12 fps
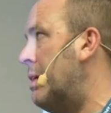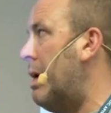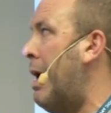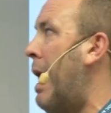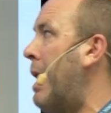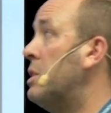
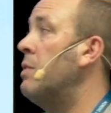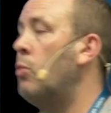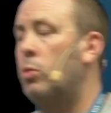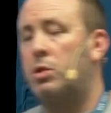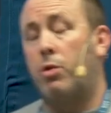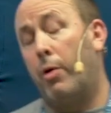active
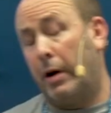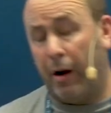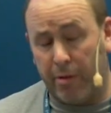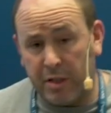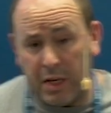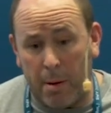or historic
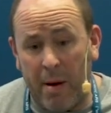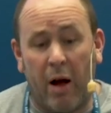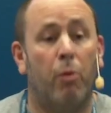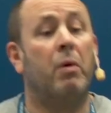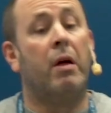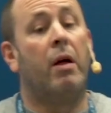currency and
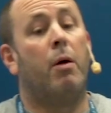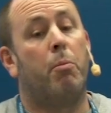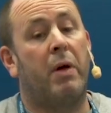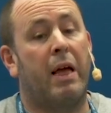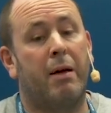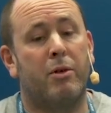amount
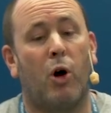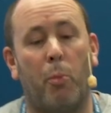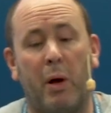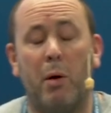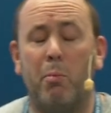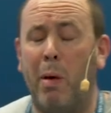being
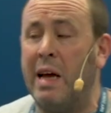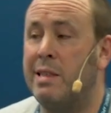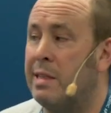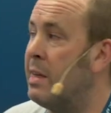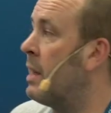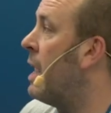copy and
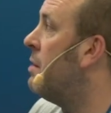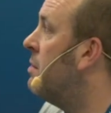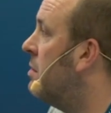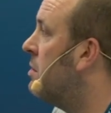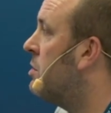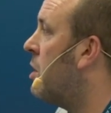pasted again.
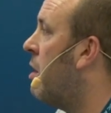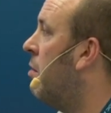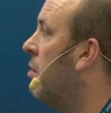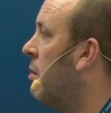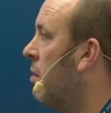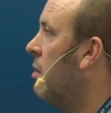So
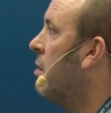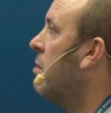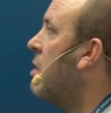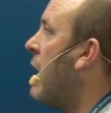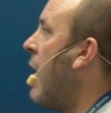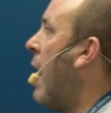
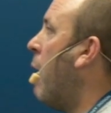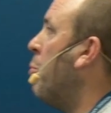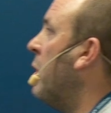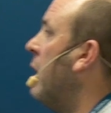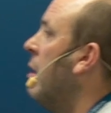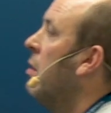they're
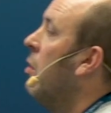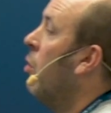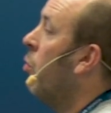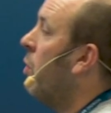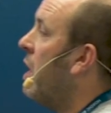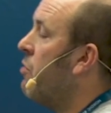happy.
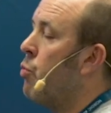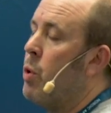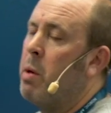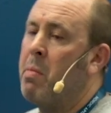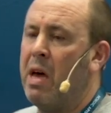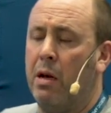Whenever we
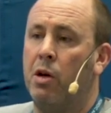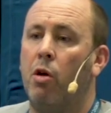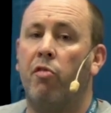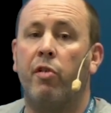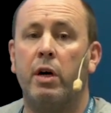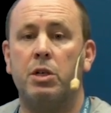emit a
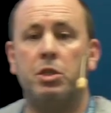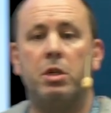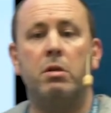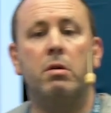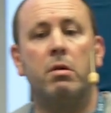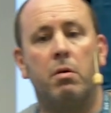new
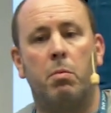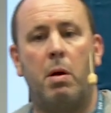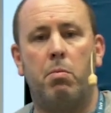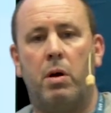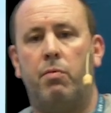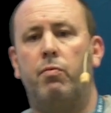version,
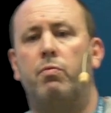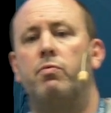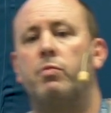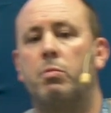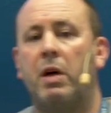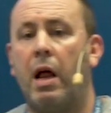remember
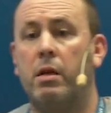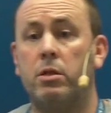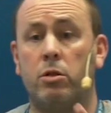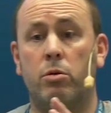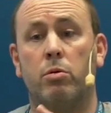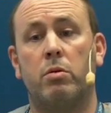from Kaylin's
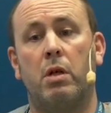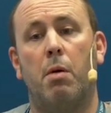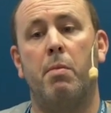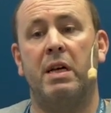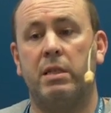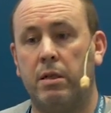talk, the
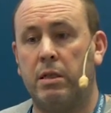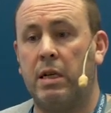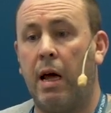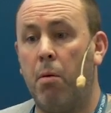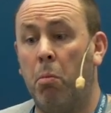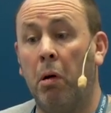emitter
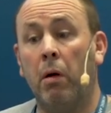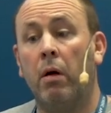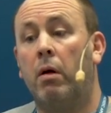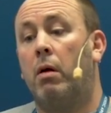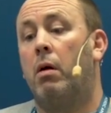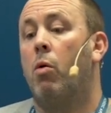step,
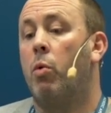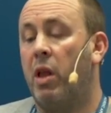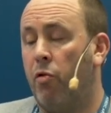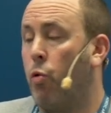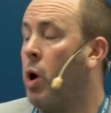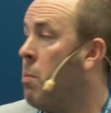
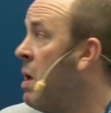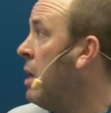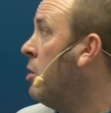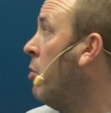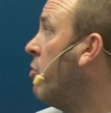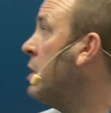whenever we emit a
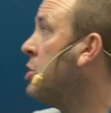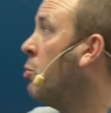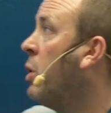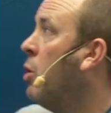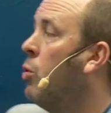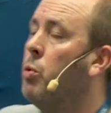new version,
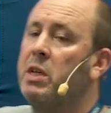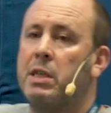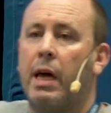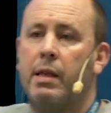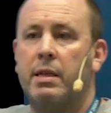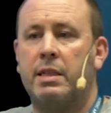we always
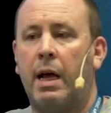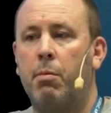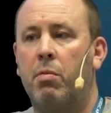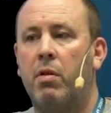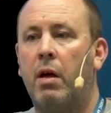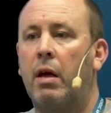get this same
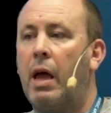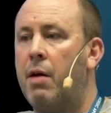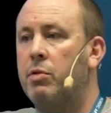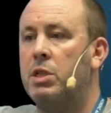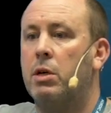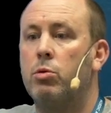thing
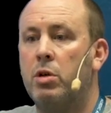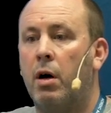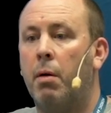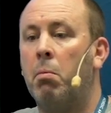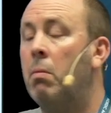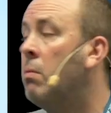every single time.